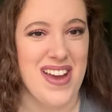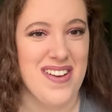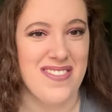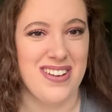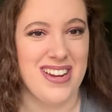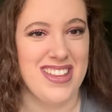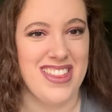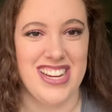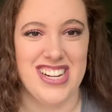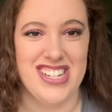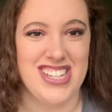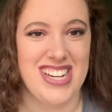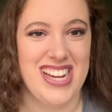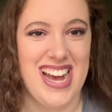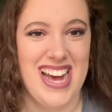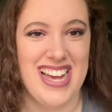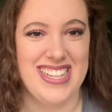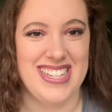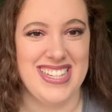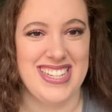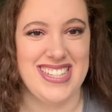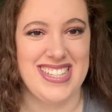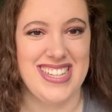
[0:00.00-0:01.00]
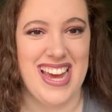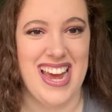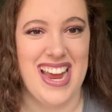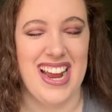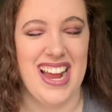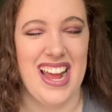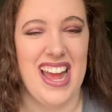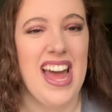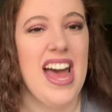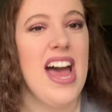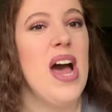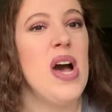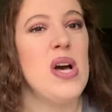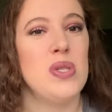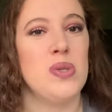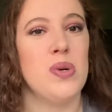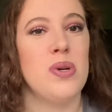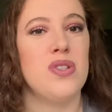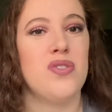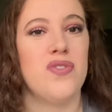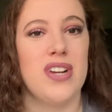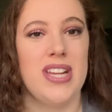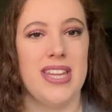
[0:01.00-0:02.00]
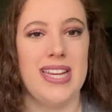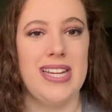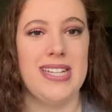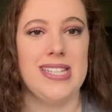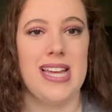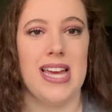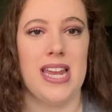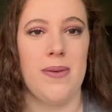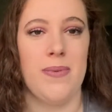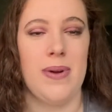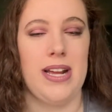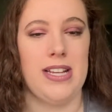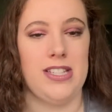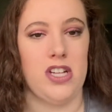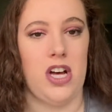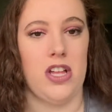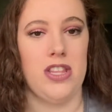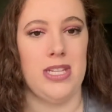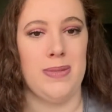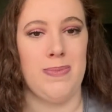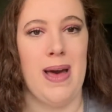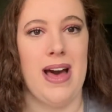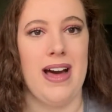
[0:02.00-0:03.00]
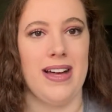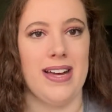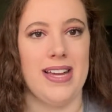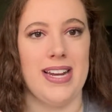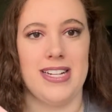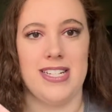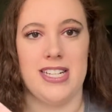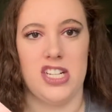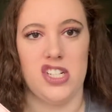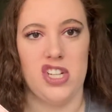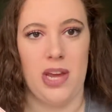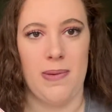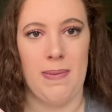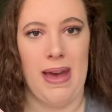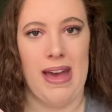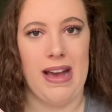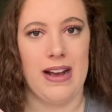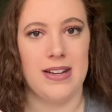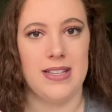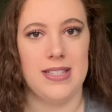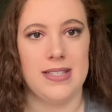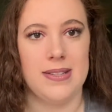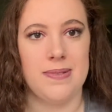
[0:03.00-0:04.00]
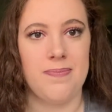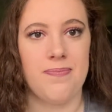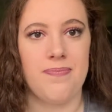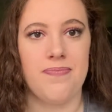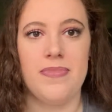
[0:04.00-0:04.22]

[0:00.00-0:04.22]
everything she has to say. So I was really excited when I saw this palette at TJ Maxx.